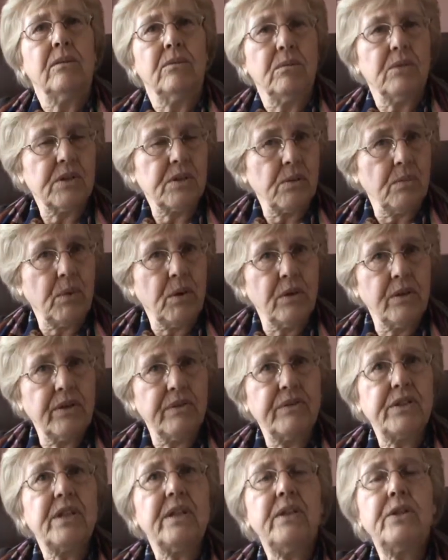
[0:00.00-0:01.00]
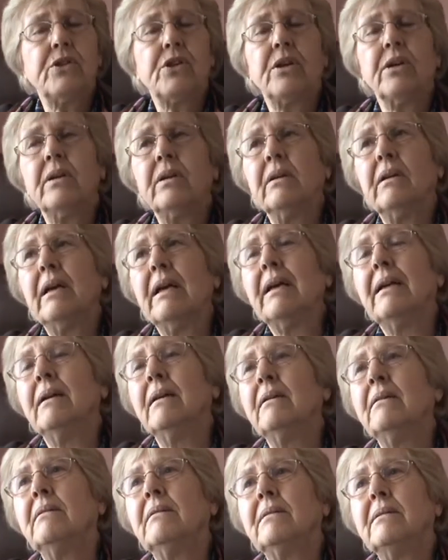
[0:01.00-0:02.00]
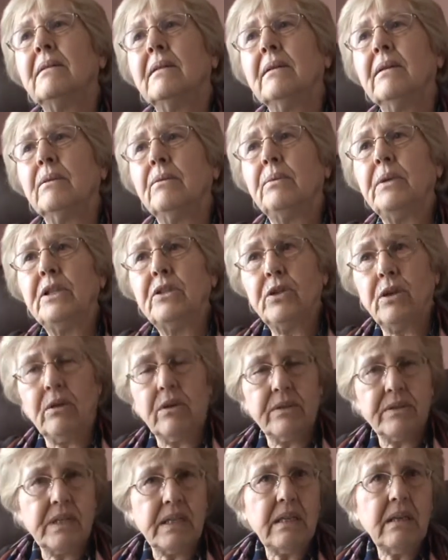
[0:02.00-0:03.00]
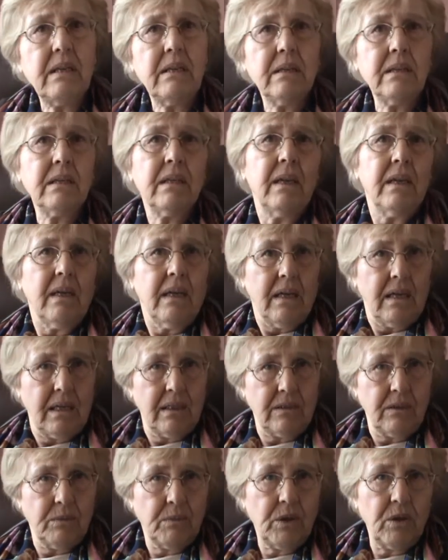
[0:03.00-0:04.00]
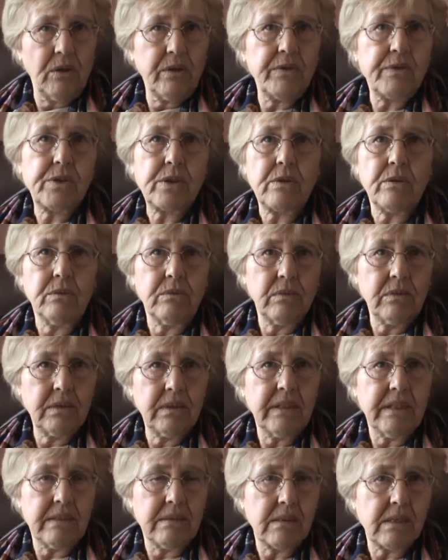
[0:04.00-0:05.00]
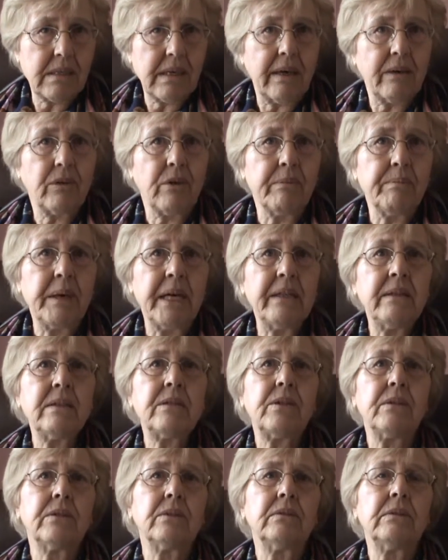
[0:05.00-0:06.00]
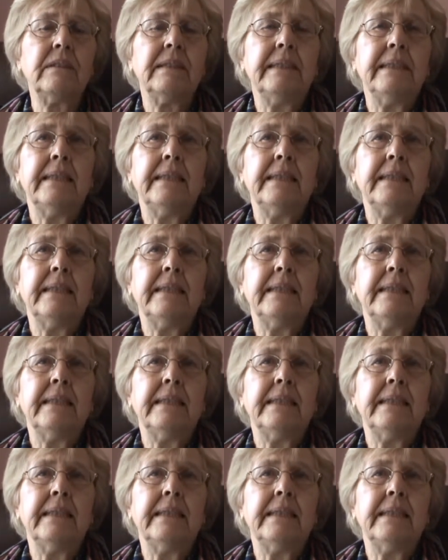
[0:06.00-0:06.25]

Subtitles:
Who was a Waldorf teacher. And we taught here at the Waldorf School in Sacramento.